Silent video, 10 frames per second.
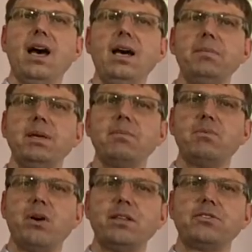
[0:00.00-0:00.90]

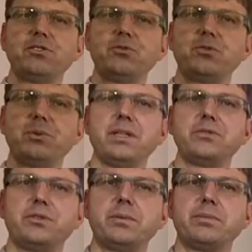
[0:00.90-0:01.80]
IBM Watson to run
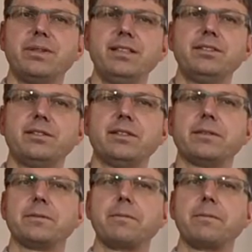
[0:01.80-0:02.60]
for president.